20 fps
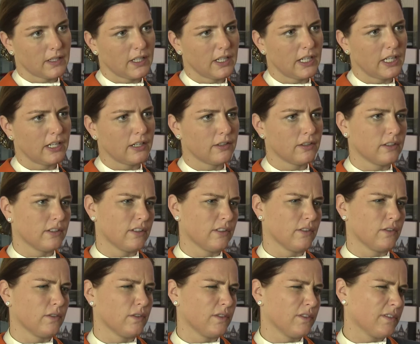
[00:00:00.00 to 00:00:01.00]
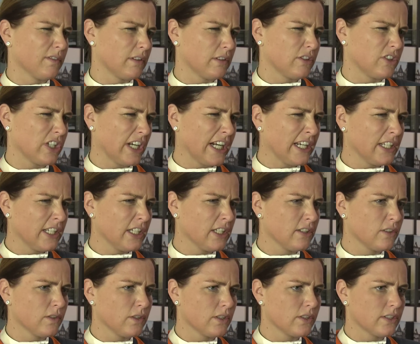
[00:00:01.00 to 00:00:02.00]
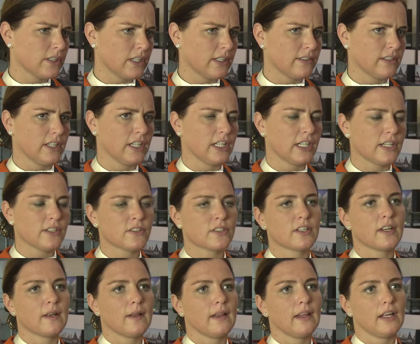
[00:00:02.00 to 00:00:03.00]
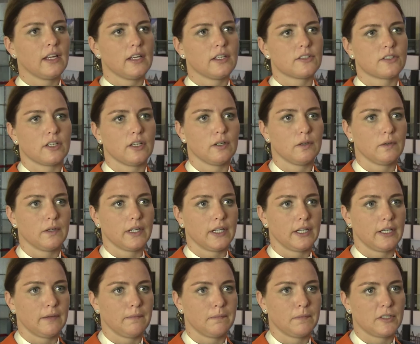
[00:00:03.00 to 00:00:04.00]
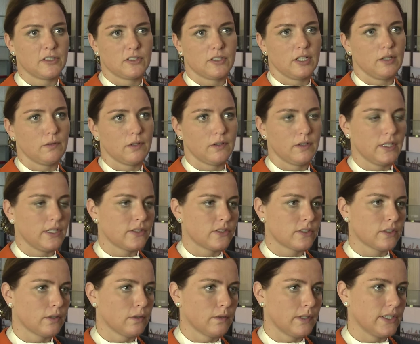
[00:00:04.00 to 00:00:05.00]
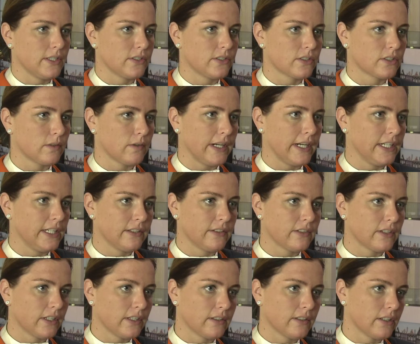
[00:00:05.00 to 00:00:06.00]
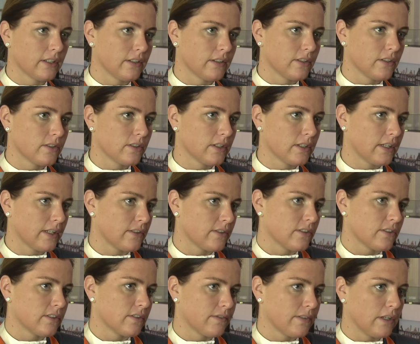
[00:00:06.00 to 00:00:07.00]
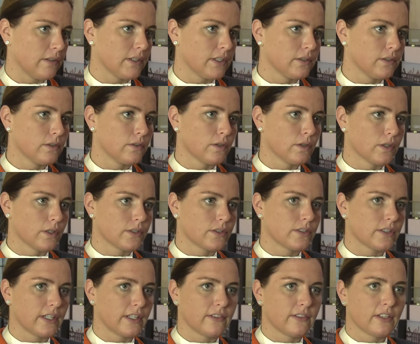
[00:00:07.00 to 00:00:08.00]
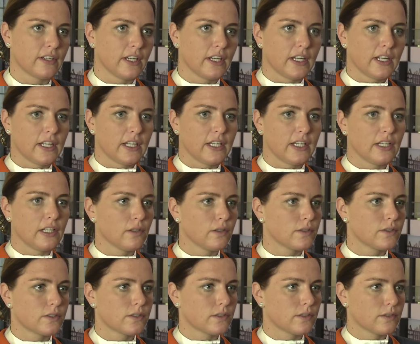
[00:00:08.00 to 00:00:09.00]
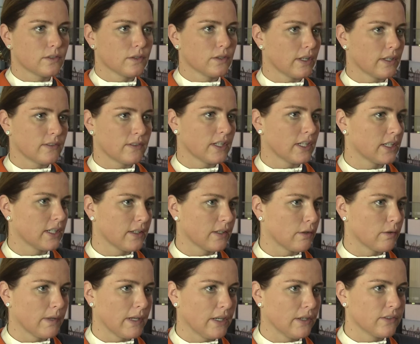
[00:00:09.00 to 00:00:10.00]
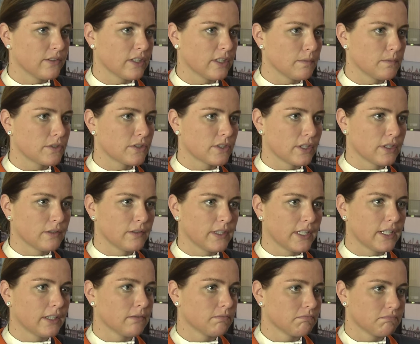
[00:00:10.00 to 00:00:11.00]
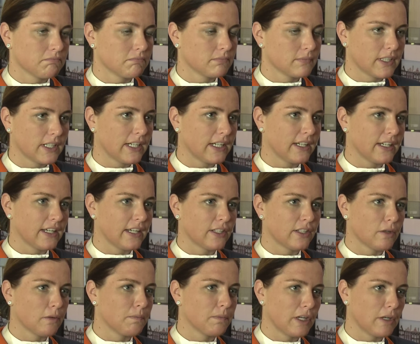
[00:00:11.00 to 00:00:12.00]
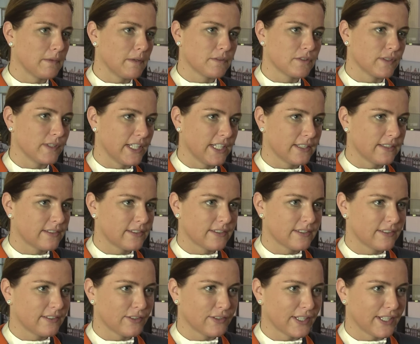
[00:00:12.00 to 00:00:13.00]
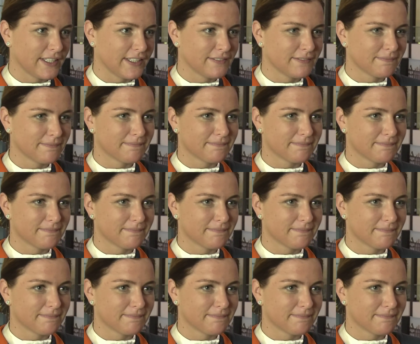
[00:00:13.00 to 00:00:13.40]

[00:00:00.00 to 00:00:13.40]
yeah, uh, shiny. Do you say it in English? So, um, but Siro is always quiet, and uh, it's, a, yeah, it's a very good horse, and he looks to nothing around him. So, yeah, I had no problems with it today.